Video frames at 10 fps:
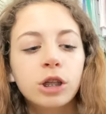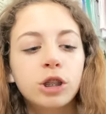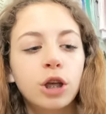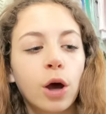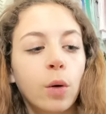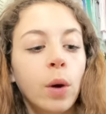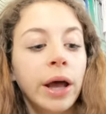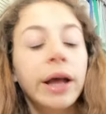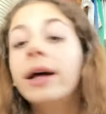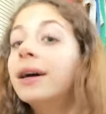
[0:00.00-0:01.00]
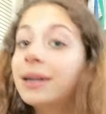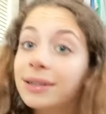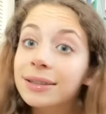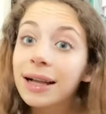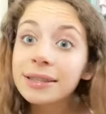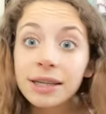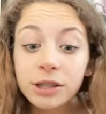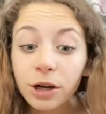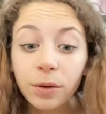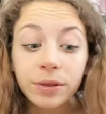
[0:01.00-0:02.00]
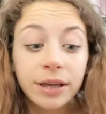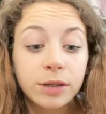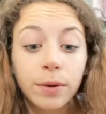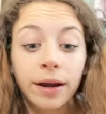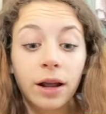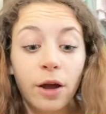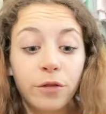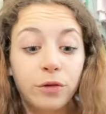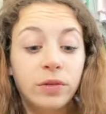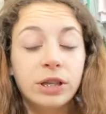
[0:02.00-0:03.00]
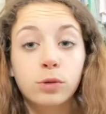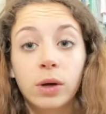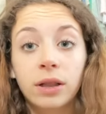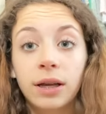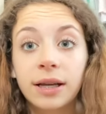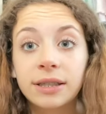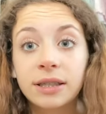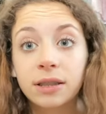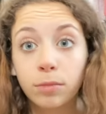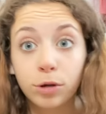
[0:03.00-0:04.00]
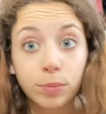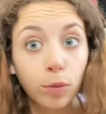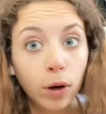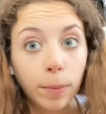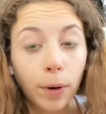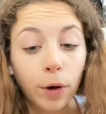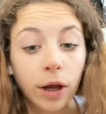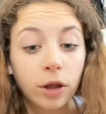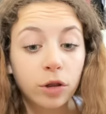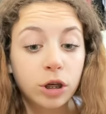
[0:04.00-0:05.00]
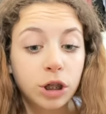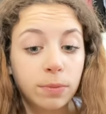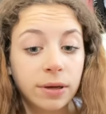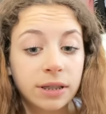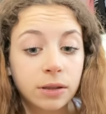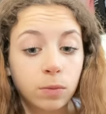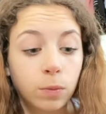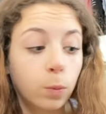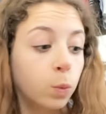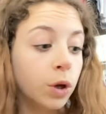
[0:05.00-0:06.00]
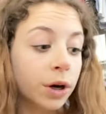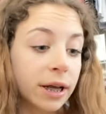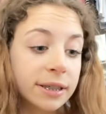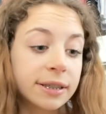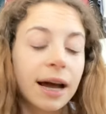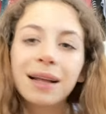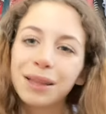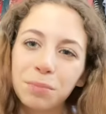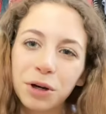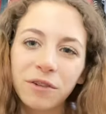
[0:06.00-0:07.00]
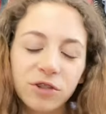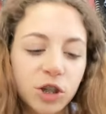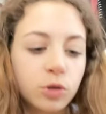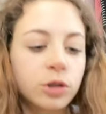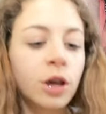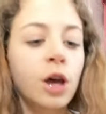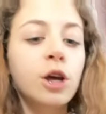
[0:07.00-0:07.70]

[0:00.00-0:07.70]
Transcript: So let's get started with these. We're gonna go through these quickly because this is the most boring part and they're the cheapest, weirdest, ugly part of shoes.